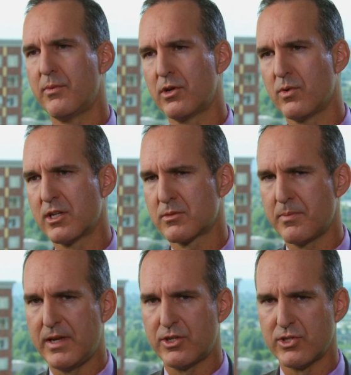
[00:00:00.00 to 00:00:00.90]
I request my
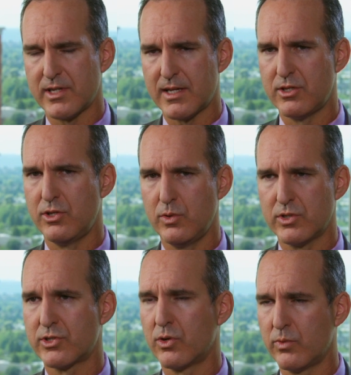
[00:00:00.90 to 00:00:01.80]
patients not to do
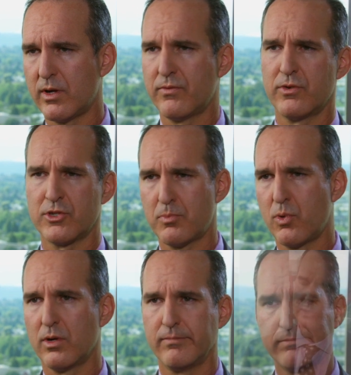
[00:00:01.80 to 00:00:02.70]
is to run for sport.